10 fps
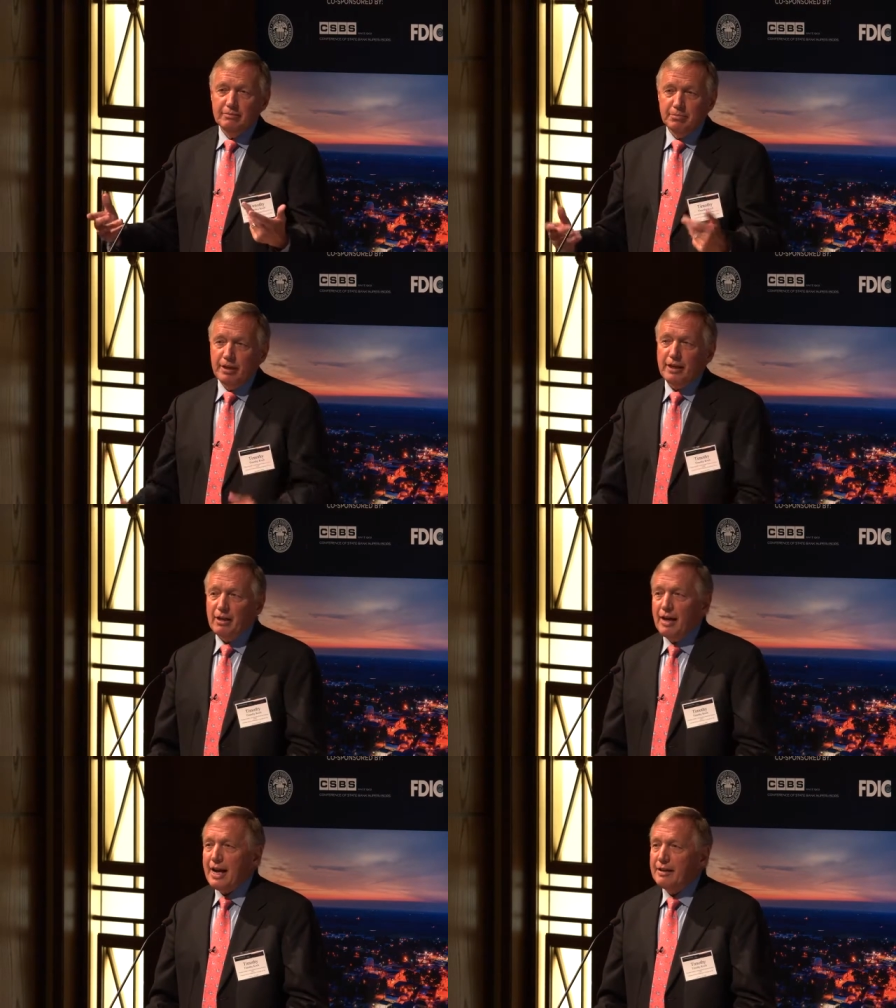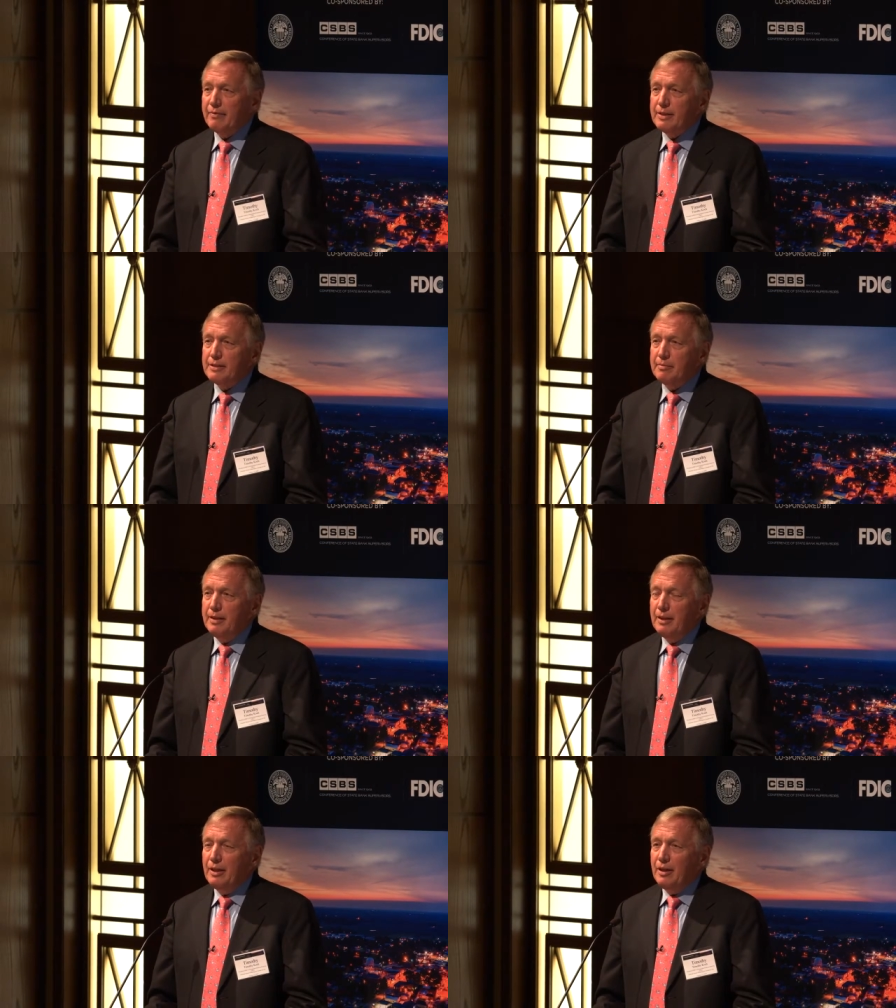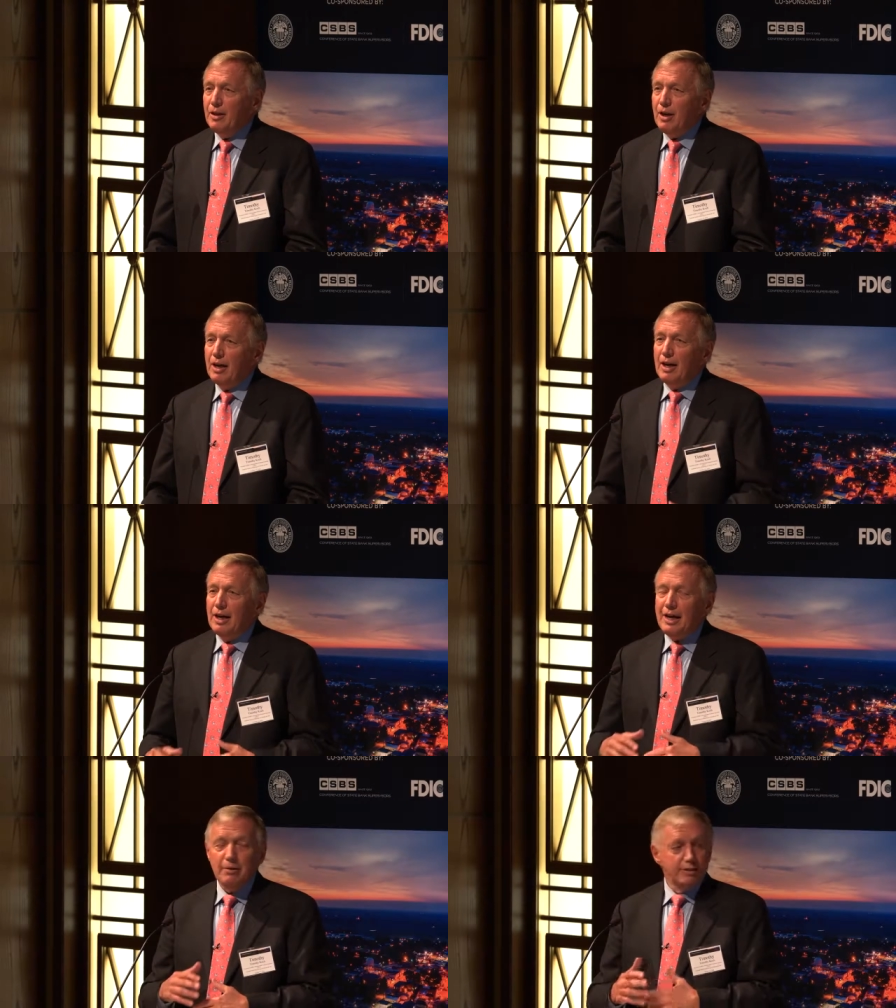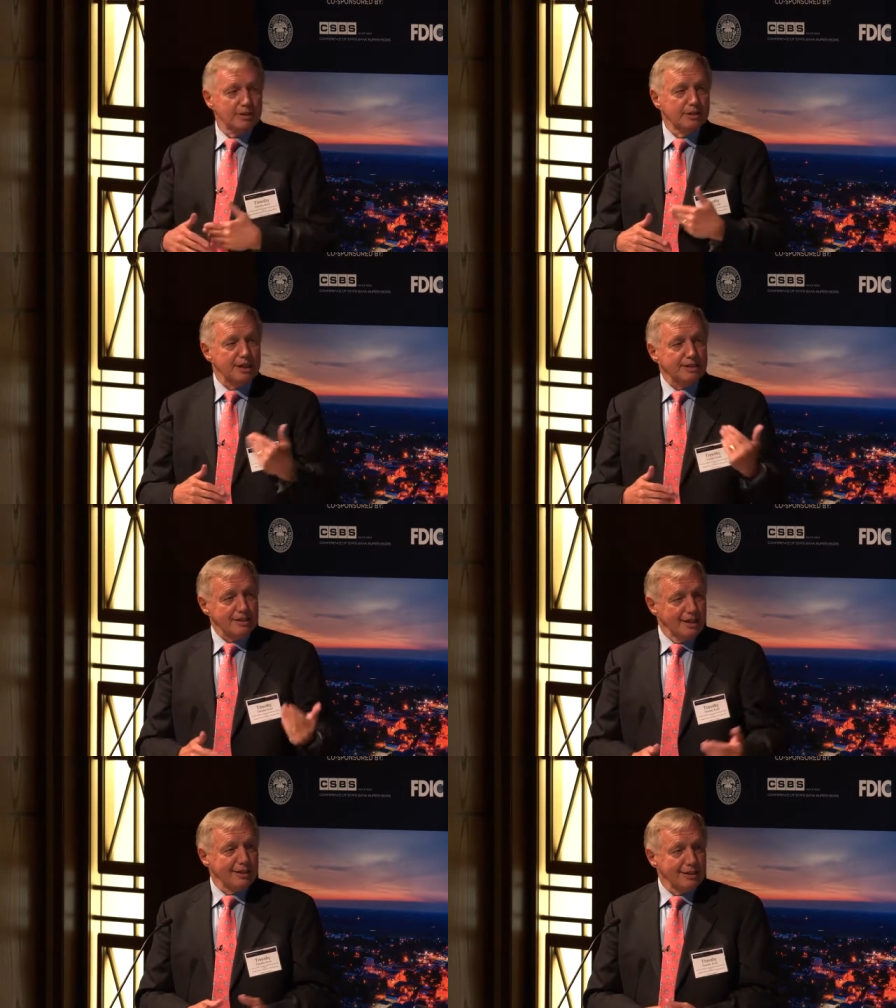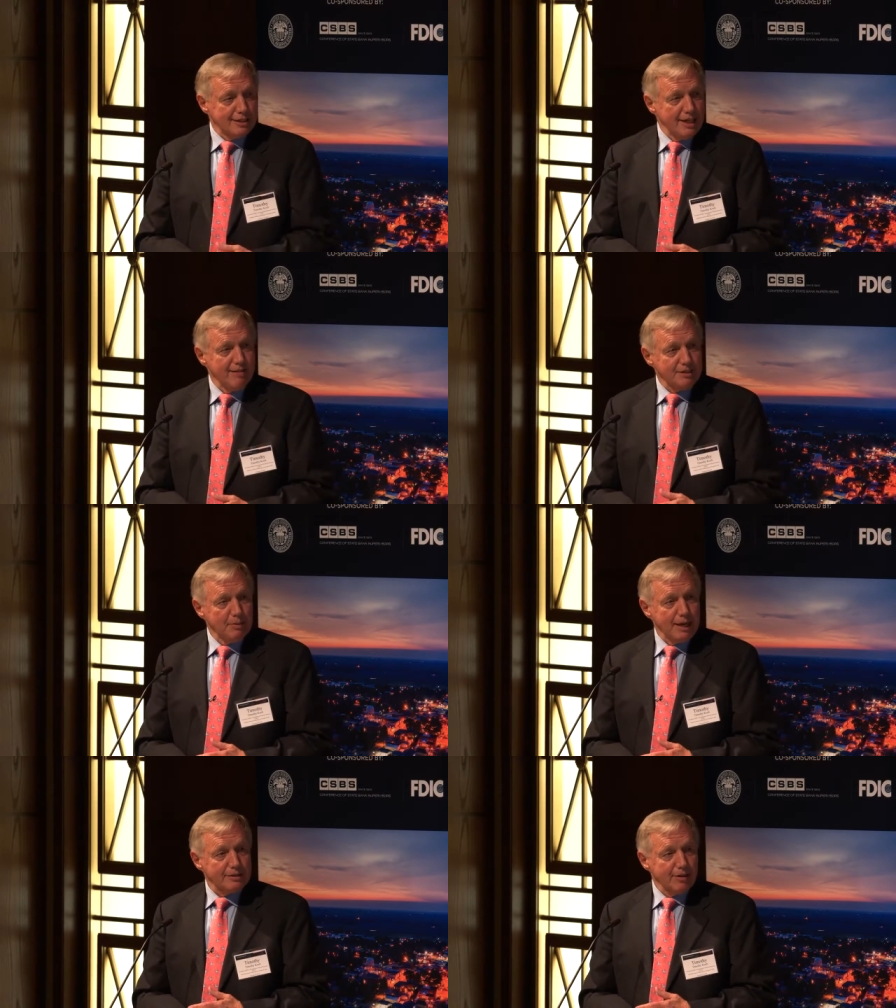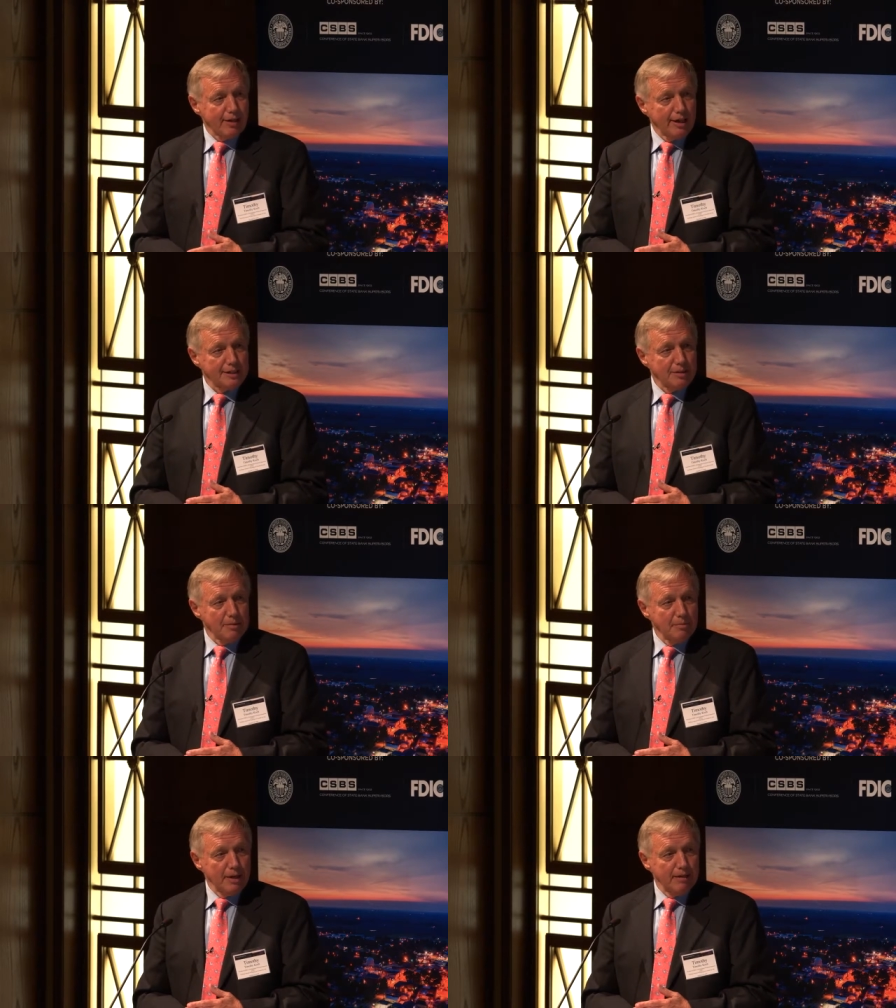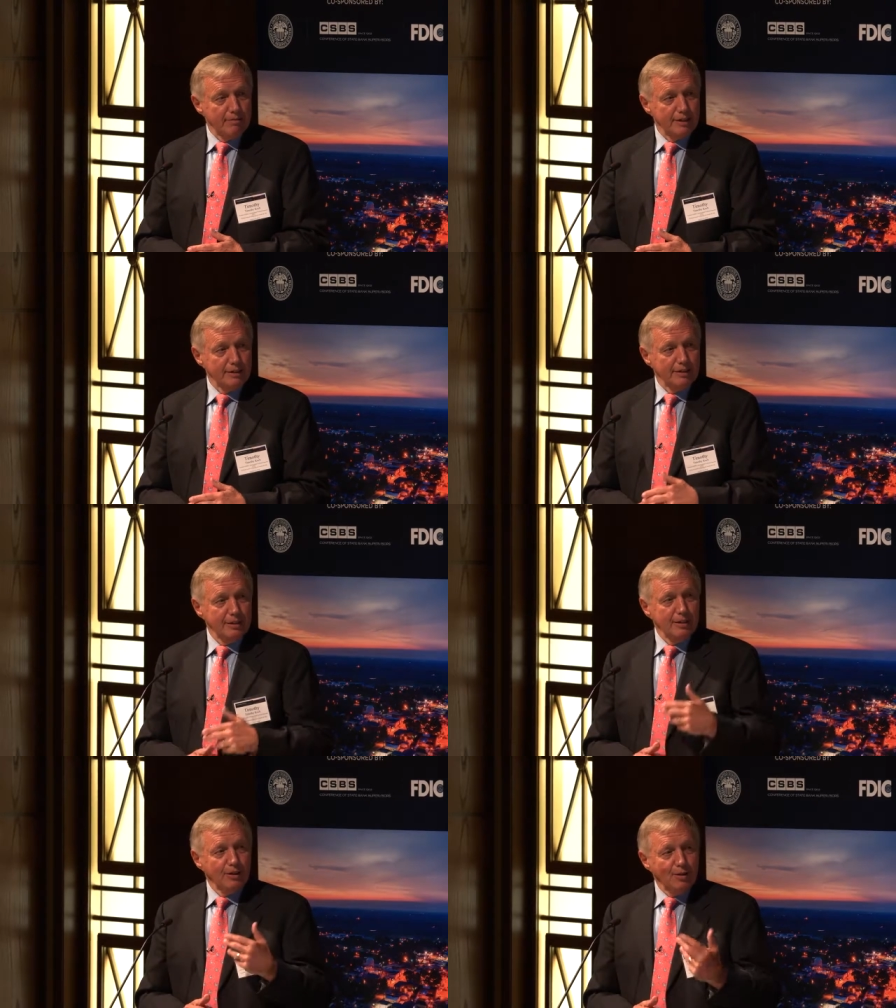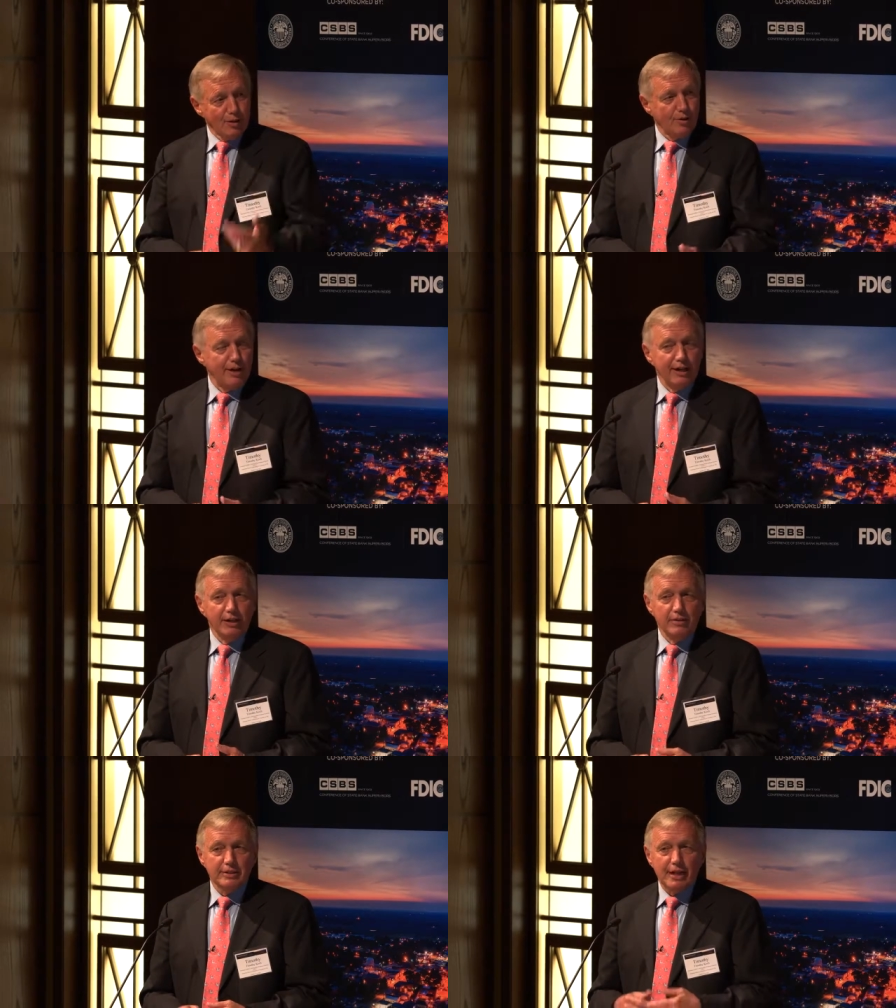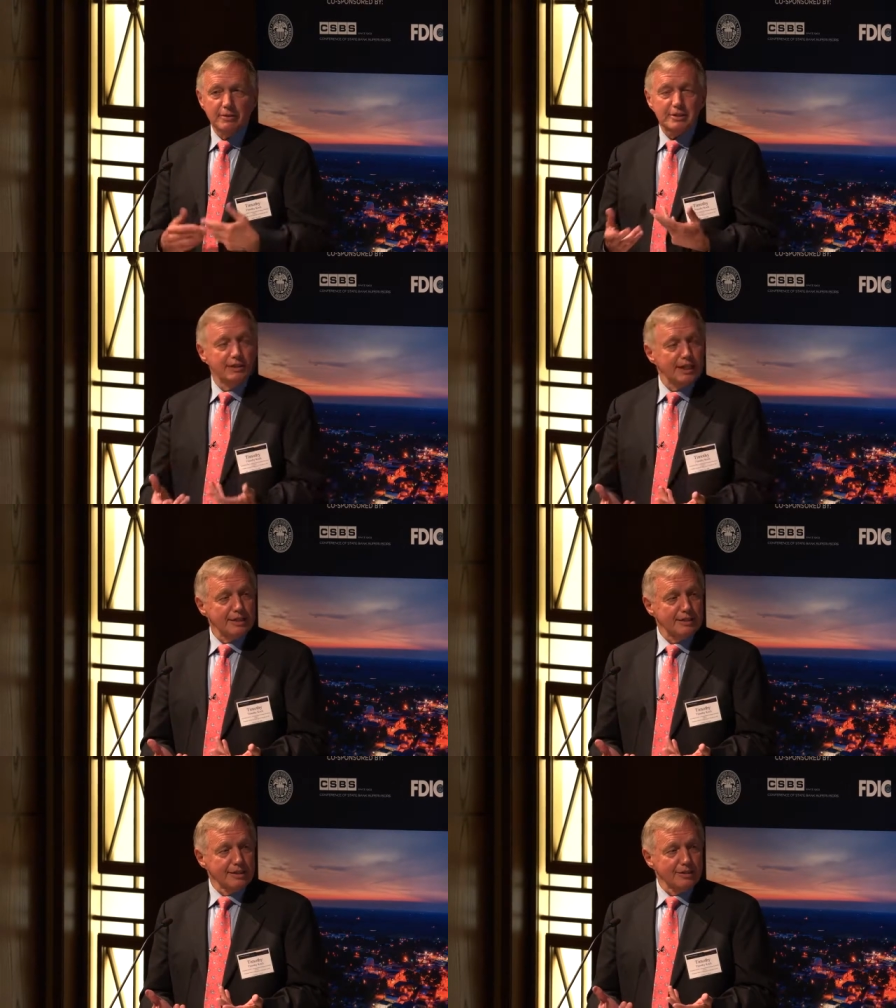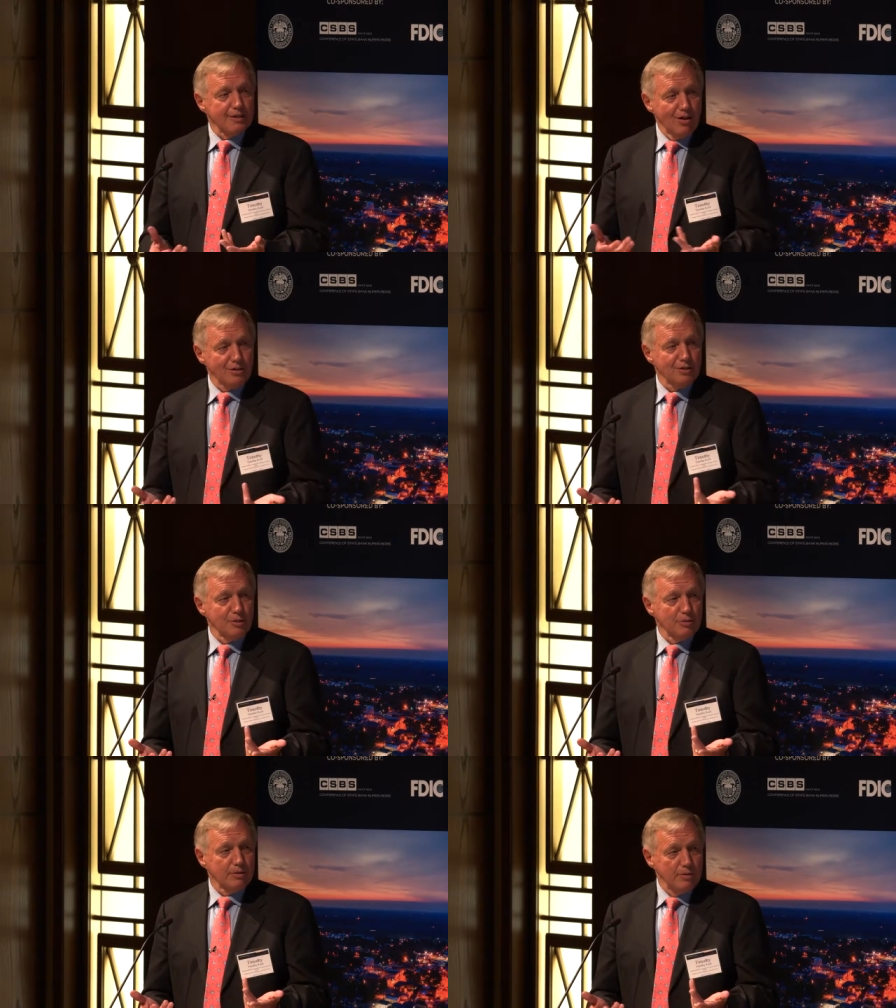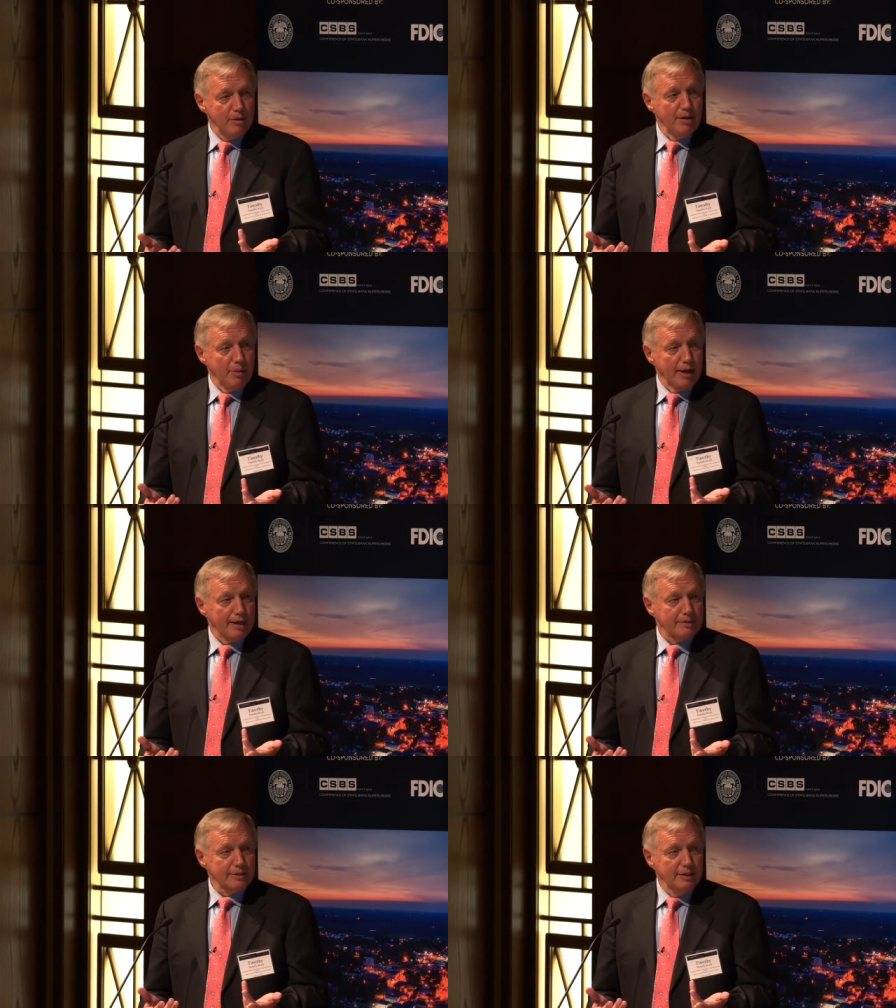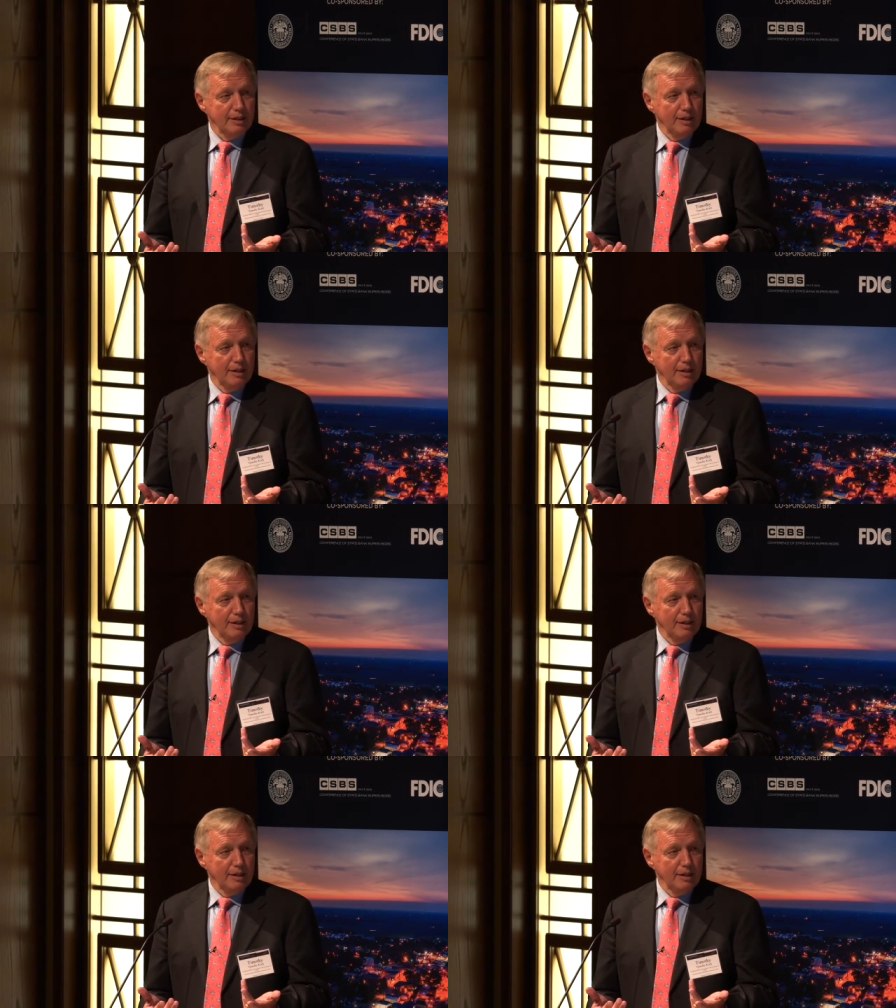political activism, I would suggest it's not just savings banks that are getting some of the benefit, or credit unions. I would suggest it's also community banks.